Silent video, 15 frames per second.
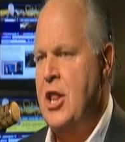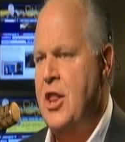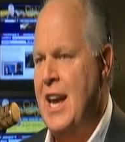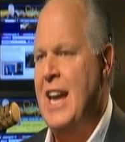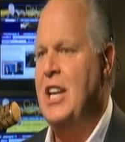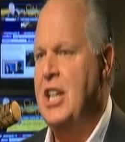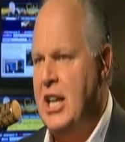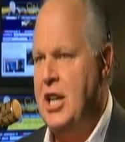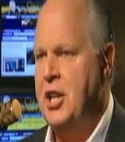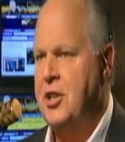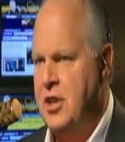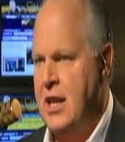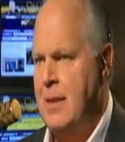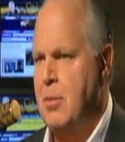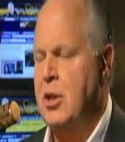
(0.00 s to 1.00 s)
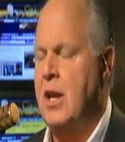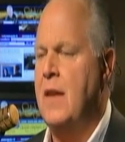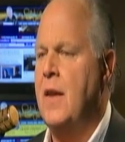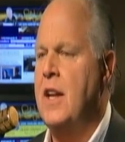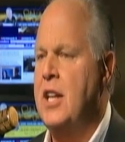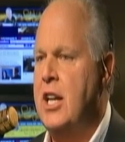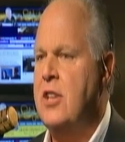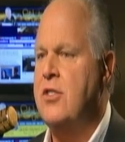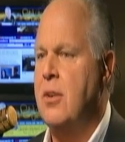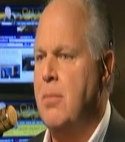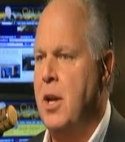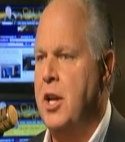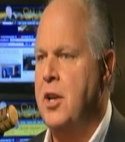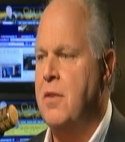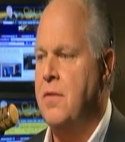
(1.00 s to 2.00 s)
They need a demon, and they need
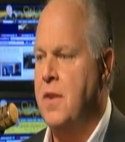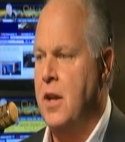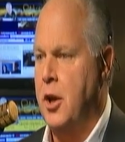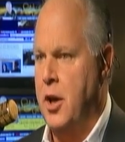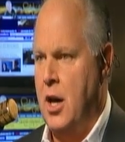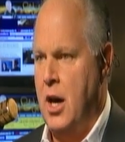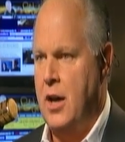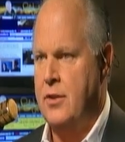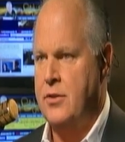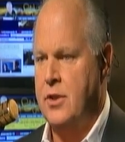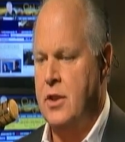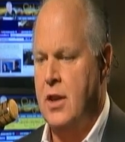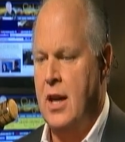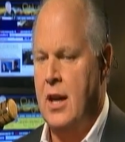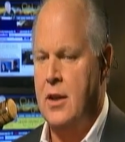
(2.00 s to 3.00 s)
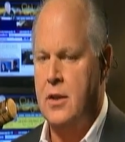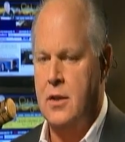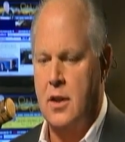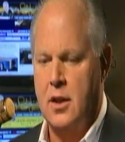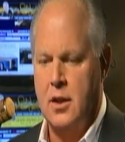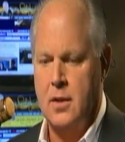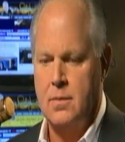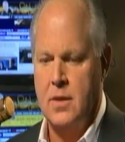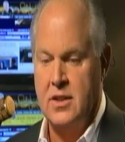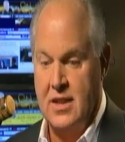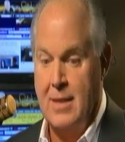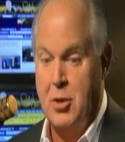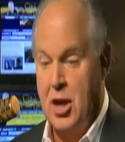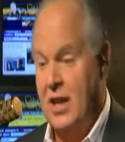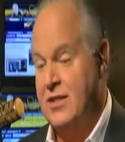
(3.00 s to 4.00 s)
somebody to villainize and
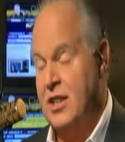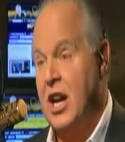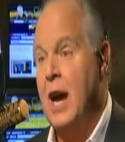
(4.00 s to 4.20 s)
demonize,